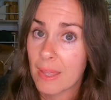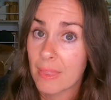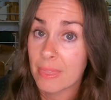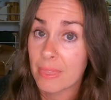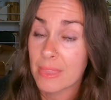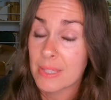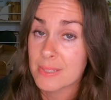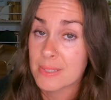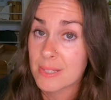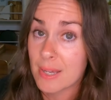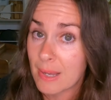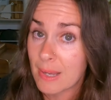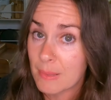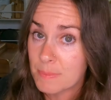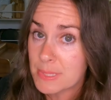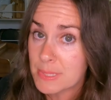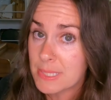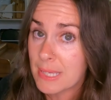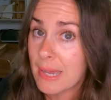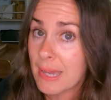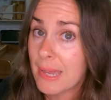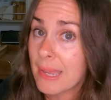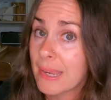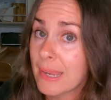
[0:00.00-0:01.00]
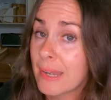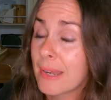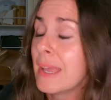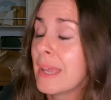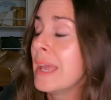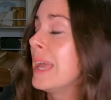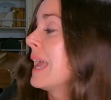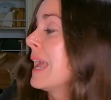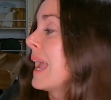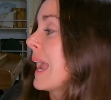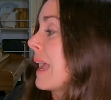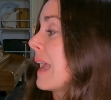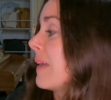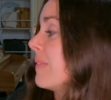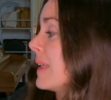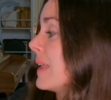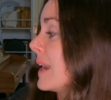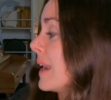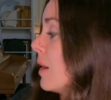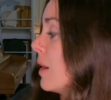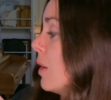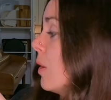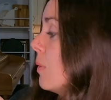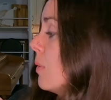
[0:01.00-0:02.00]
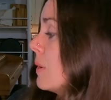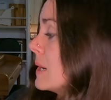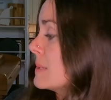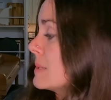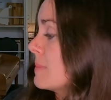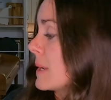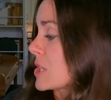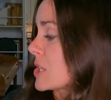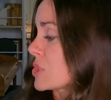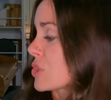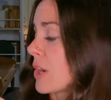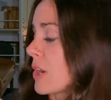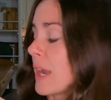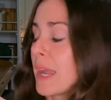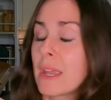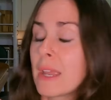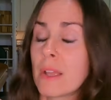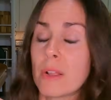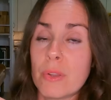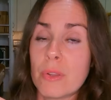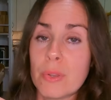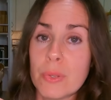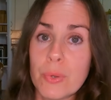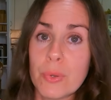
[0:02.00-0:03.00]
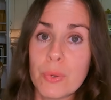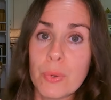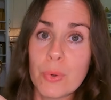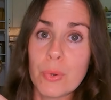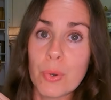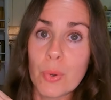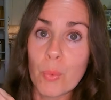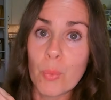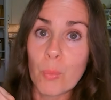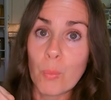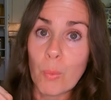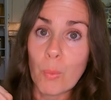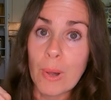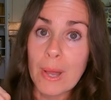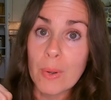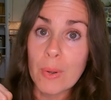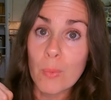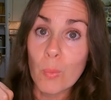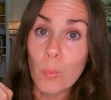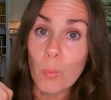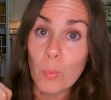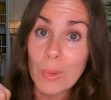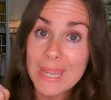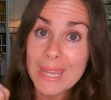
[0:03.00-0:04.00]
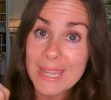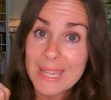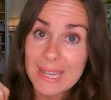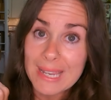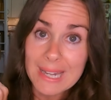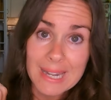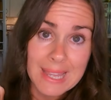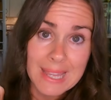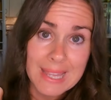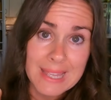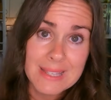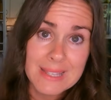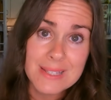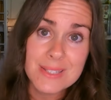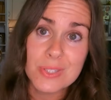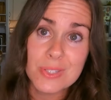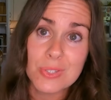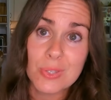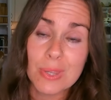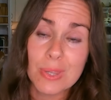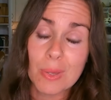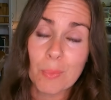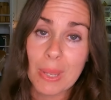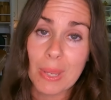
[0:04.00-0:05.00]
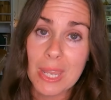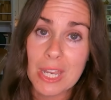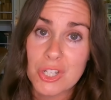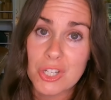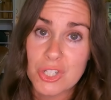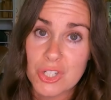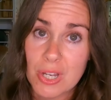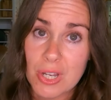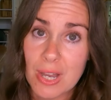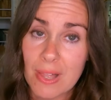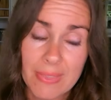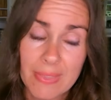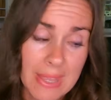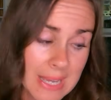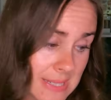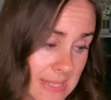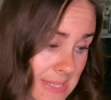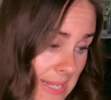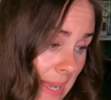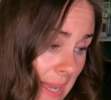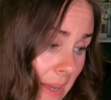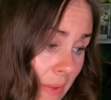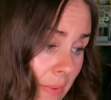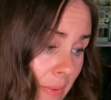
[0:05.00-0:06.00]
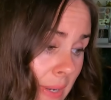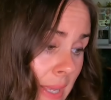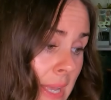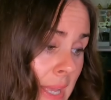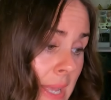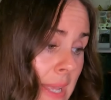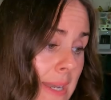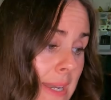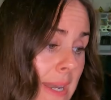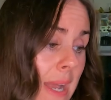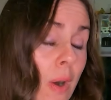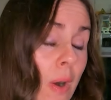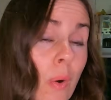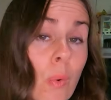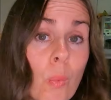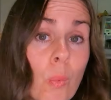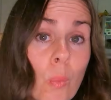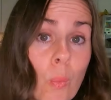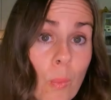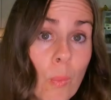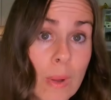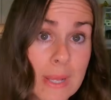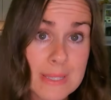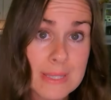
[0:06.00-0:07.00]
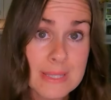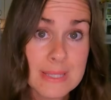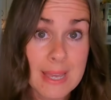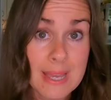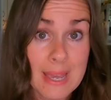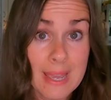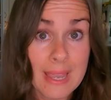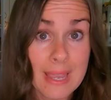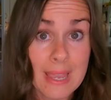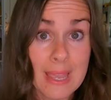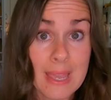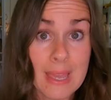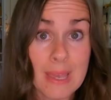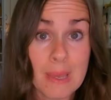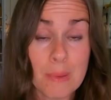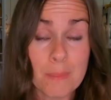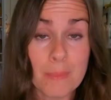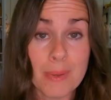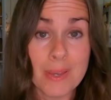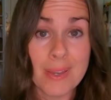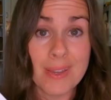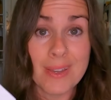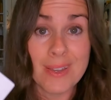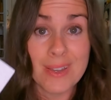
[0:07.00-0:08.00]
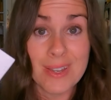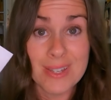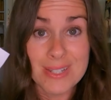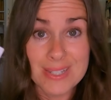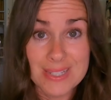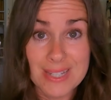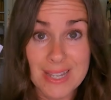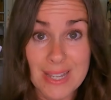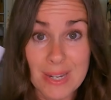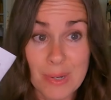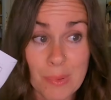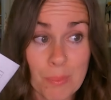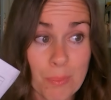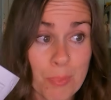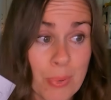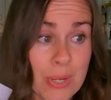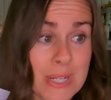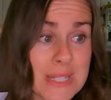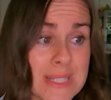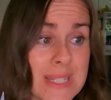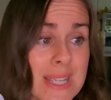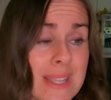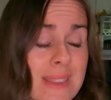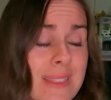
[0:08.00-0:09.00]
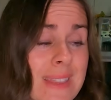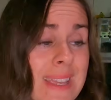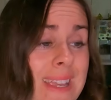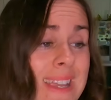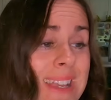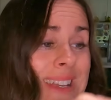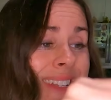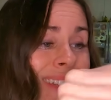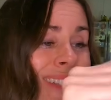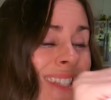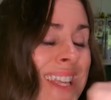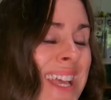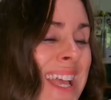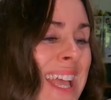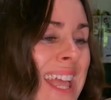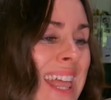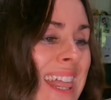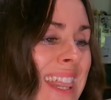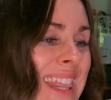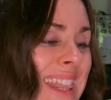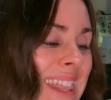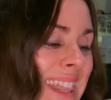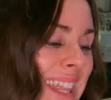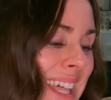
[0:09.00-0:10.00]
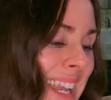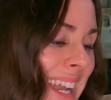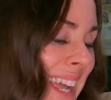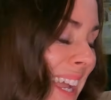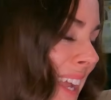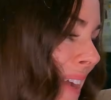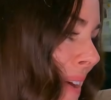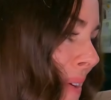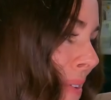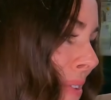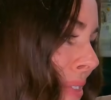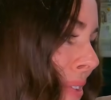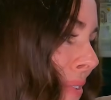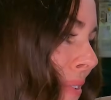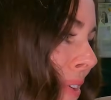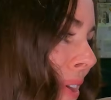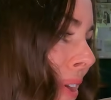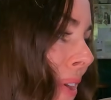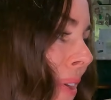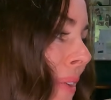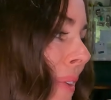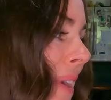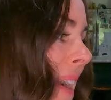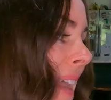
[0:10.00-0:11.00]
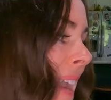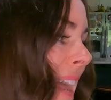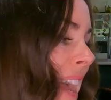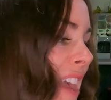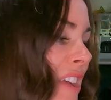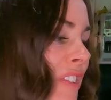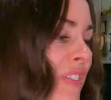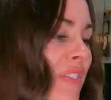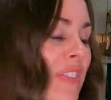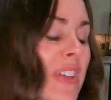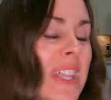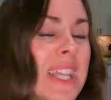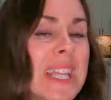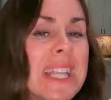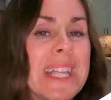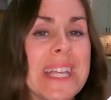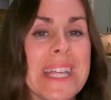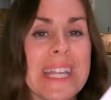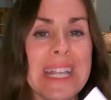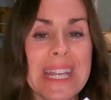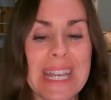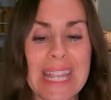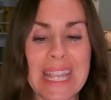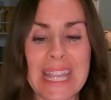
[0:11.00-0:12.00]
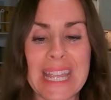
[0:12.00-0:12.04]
the top side. And then I always make sure I include what week it is so that we can jot that down. Now, once I am done printing these, then I go through and I fill in